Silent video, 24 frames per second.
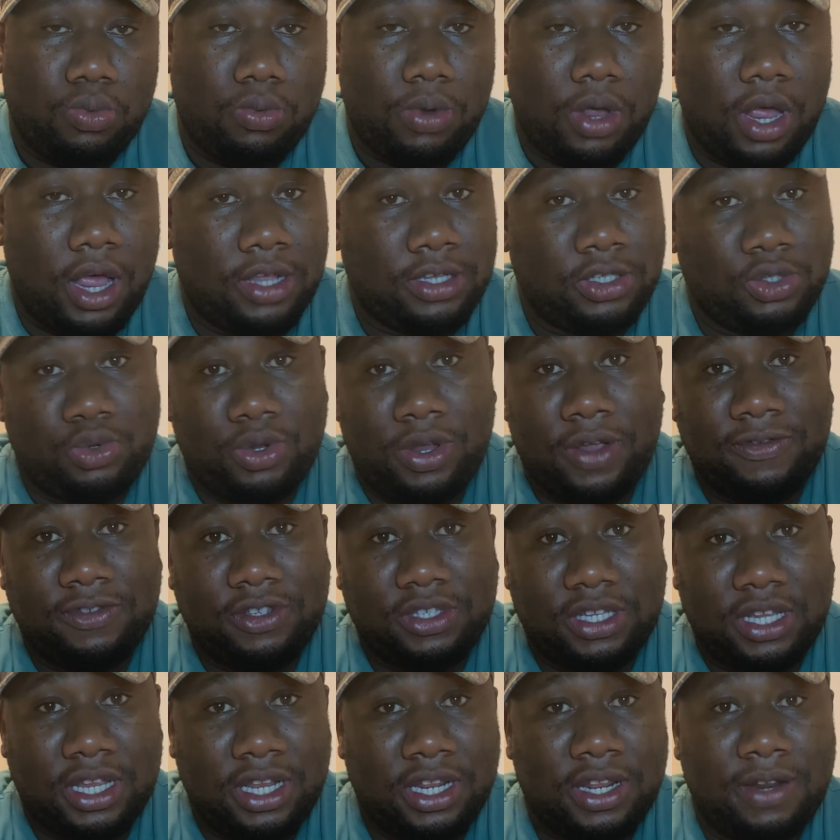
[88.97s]
as we have
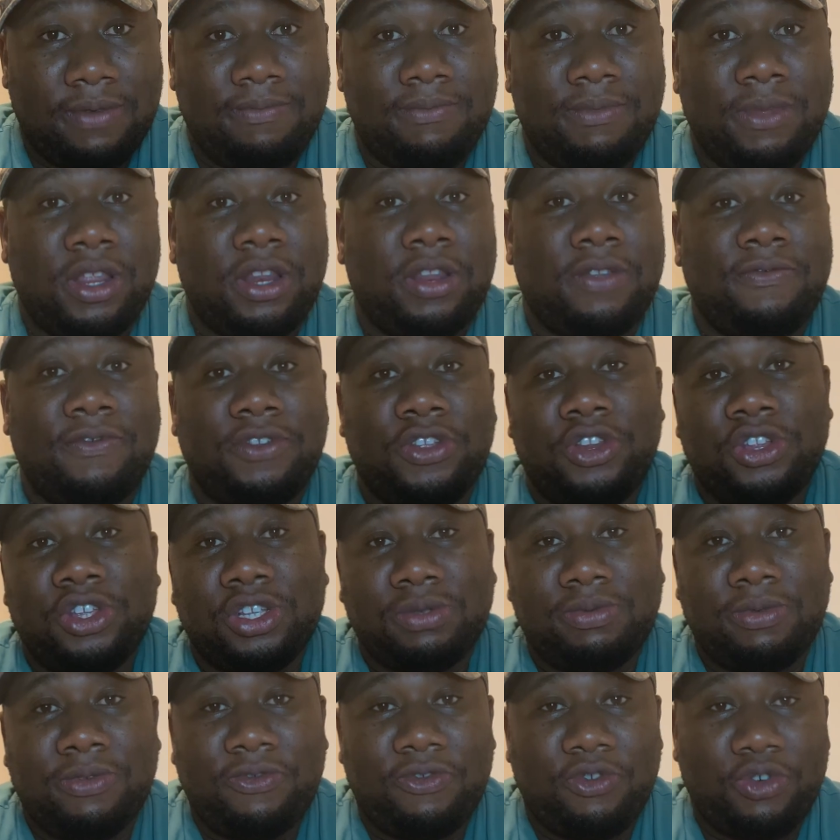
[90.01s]
said in many videos
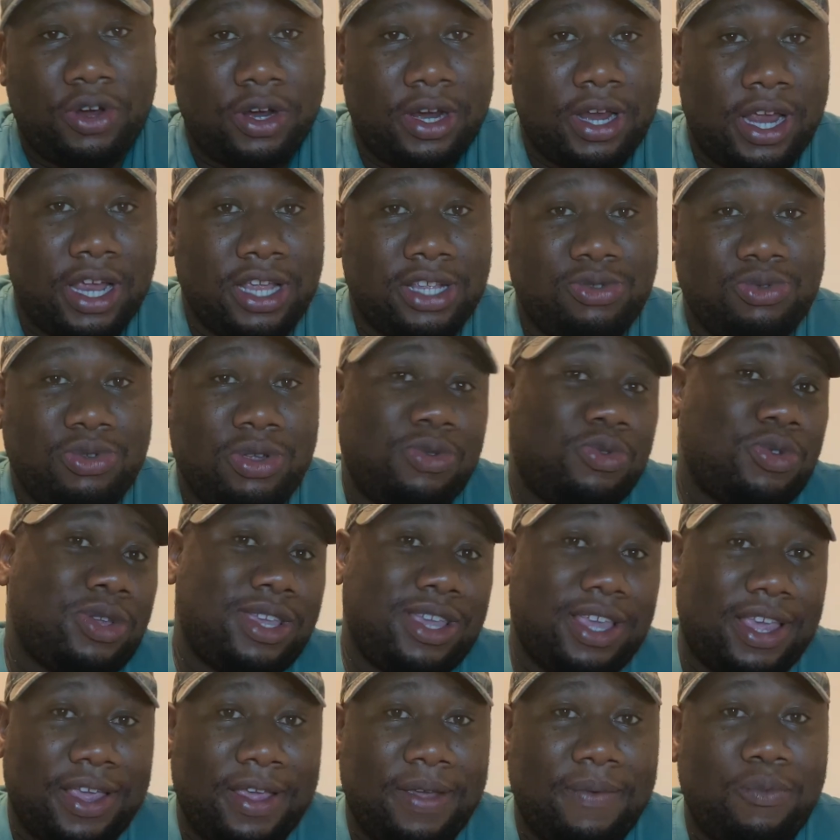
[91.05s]
before, guys, when we
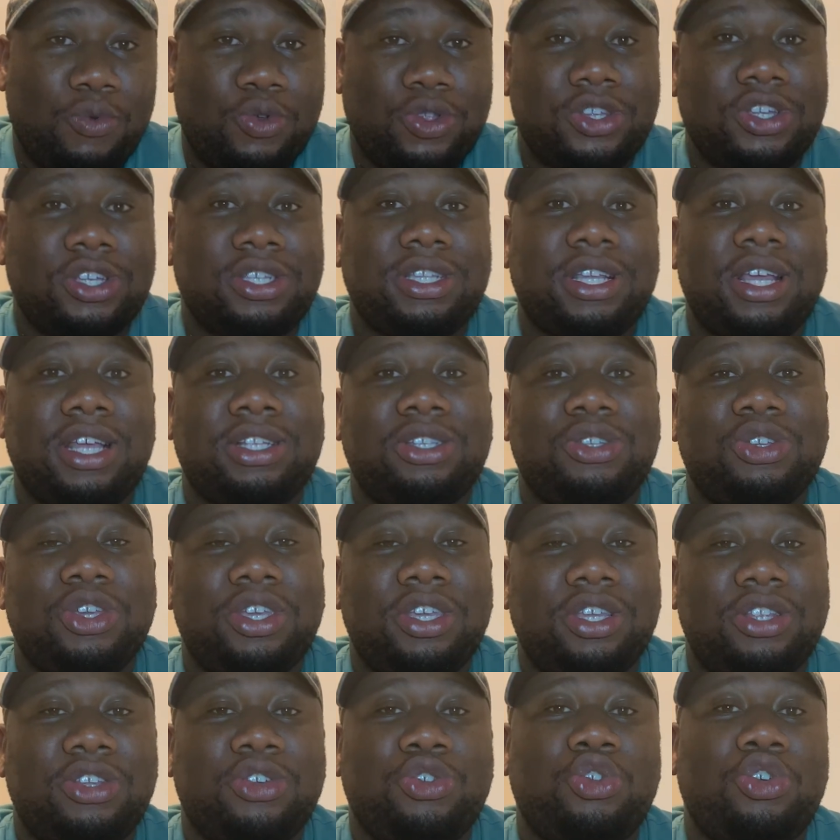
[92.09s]
came, we just had to
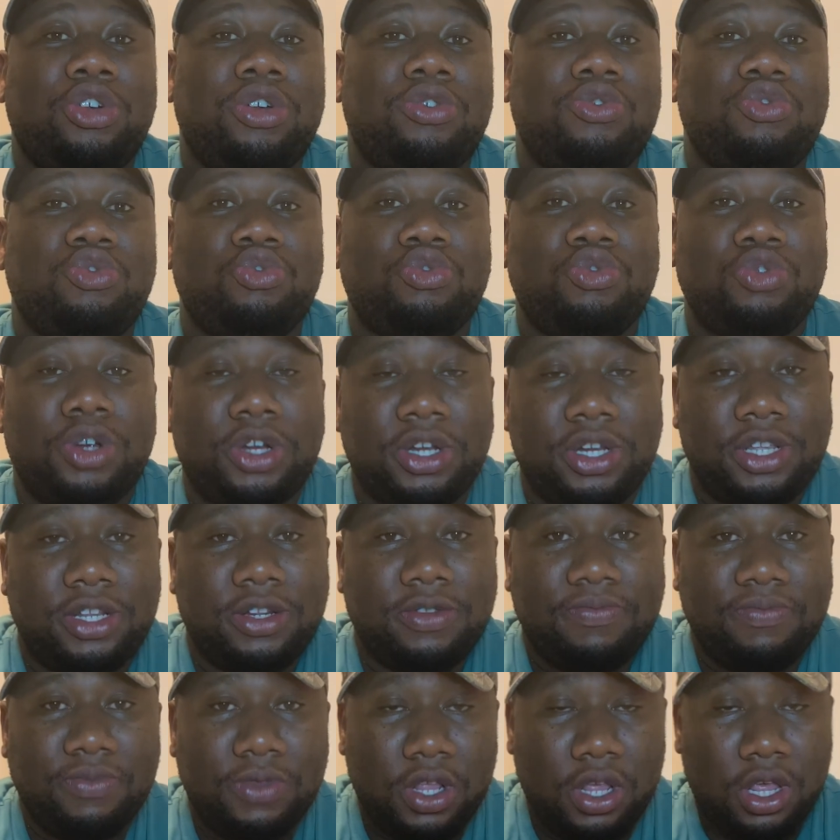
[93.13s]
hit the ground running.